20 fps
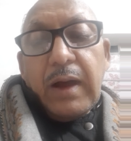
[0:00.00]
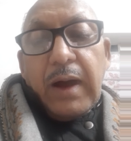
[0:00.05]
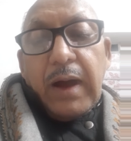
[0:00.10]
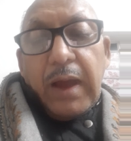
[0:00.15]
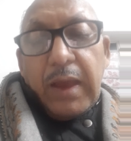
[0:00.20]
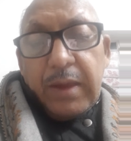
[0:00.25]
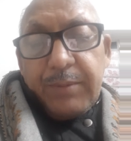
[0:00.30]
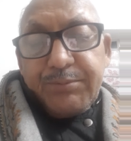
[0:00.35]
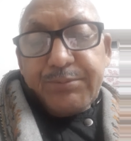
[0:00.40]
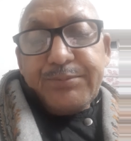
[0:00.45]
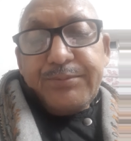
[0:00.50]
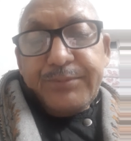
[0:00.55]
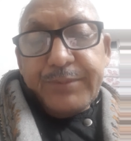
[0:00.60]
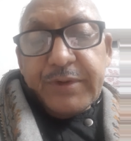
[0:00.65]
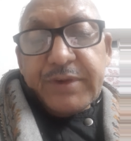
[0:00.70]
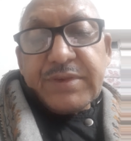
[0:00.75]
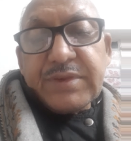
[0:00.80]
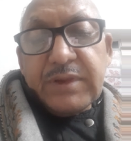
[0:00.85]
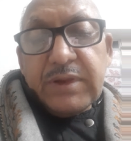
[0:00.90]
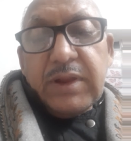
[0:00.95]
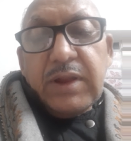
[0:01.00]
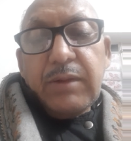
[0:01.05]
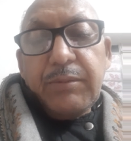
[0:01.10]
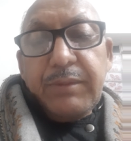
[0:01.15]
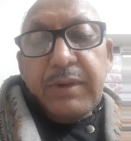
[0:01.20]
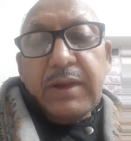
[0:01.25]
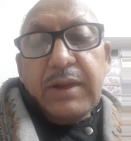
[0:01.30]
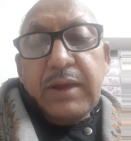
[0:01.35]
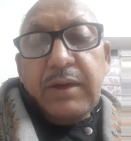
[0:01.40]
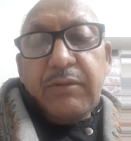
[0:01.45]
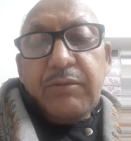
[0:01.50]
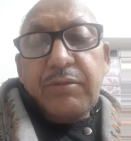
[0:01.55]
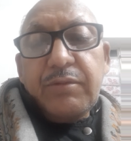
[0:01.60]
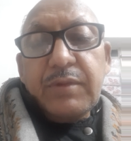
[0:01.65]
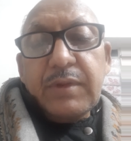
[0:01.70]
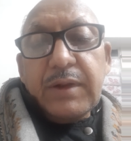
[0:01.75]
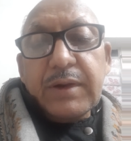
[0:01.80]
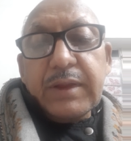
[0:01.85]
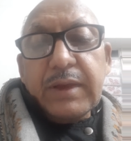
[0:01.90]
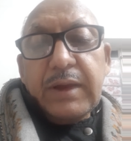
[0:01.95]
I personally believe that